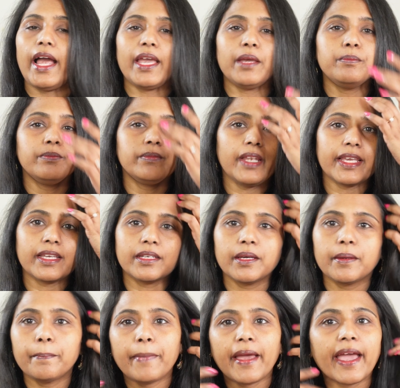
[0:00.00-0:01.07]
I am like
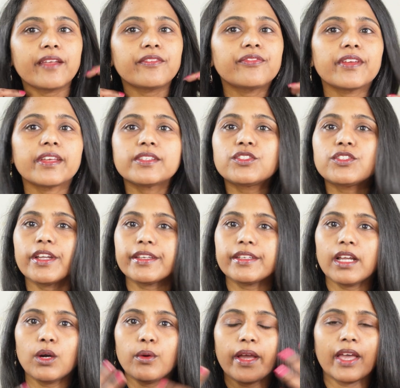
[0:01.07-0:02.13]
bare-faced right
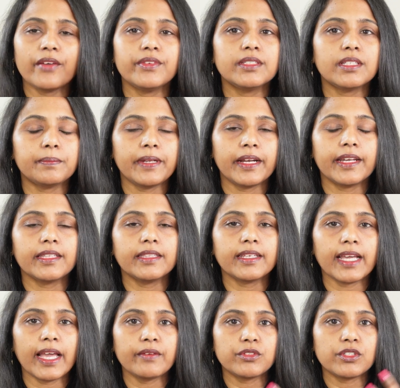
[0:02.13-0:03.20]
now. I haven't applied anything.
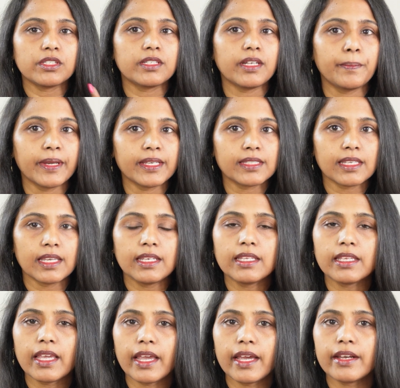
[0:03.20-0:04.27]
I have just done my
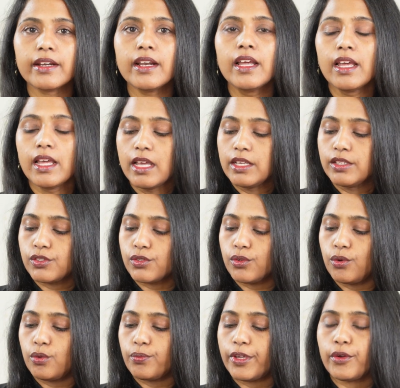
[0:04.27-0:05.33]
skincare.
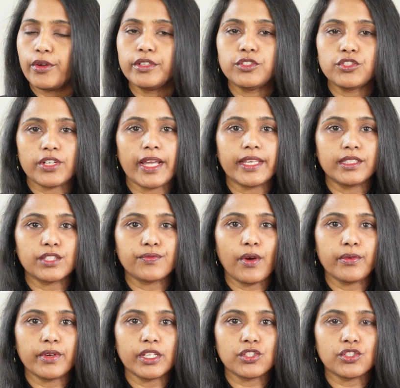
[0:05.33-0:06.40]
So we're going to try this
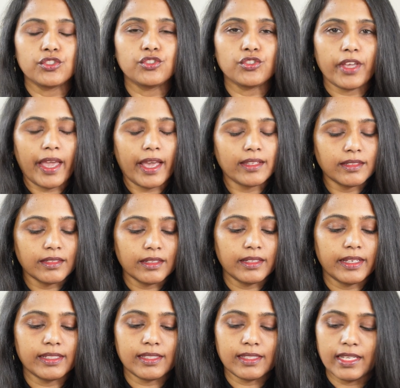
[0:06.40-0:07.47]
foundation together.
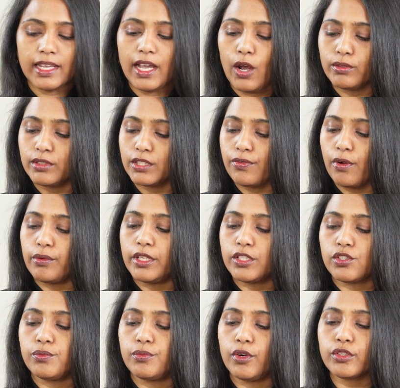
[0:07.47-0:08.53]
Let's see how this
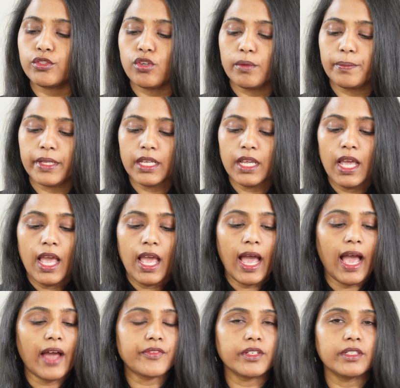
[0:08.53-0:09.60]
foundation works on me.
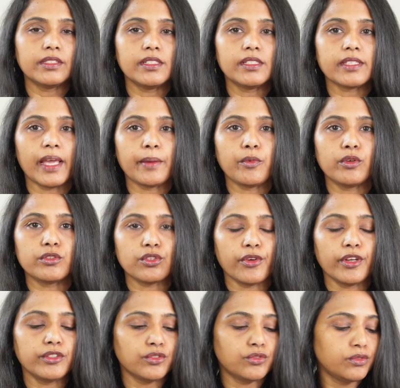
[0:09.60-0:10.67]
After this, I'm also
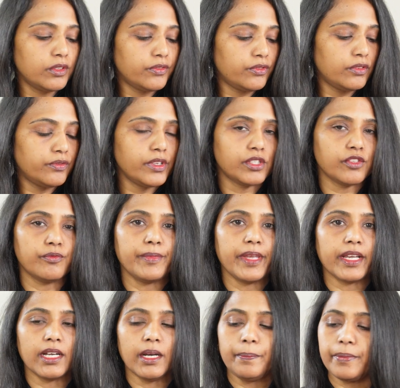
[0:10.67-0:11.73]
going to do a full face of
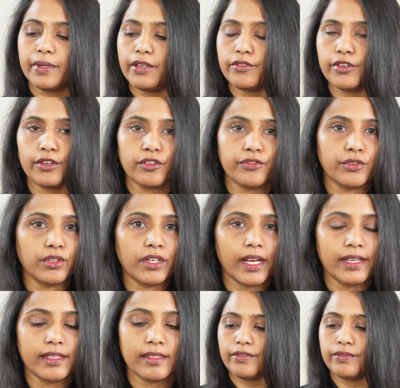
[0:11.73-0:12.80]
makeup in front of you
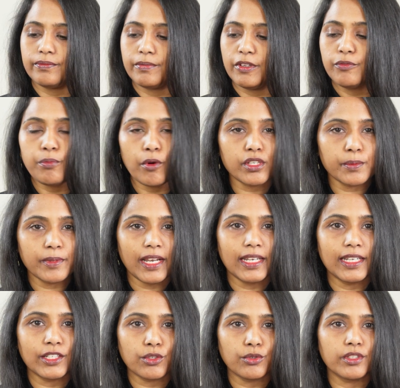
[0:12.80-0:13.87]
guys. If possible,
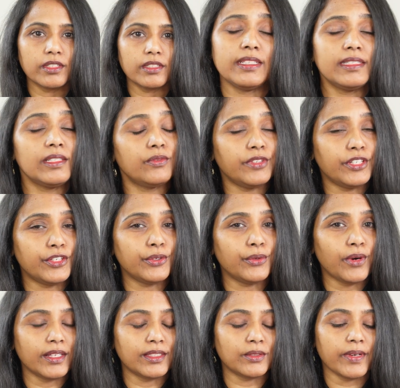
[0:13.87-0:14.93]
I'll include it in the video.
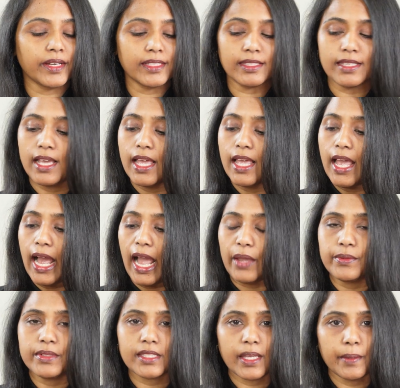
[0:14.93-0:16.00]
Otherwise,
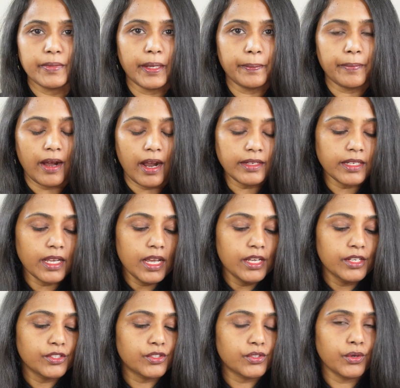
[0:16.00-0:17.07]
I will skip that part.
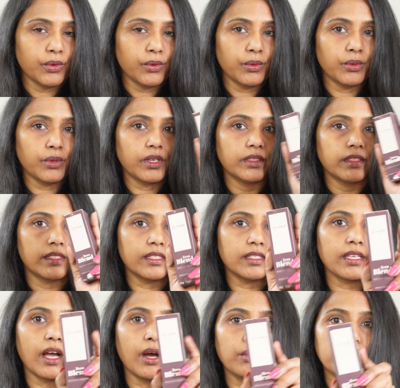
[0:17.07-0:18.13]
So this
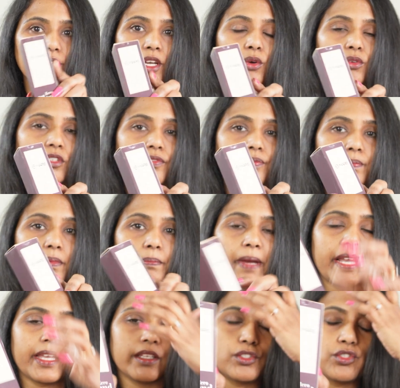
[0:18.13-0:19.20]
is how the outer
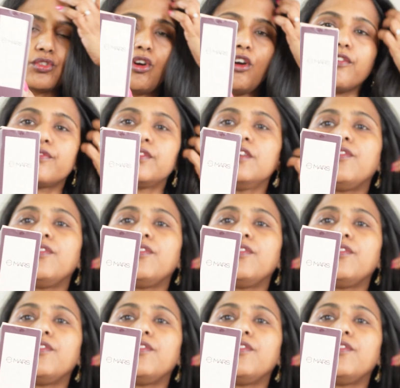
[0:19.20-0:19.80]
package of the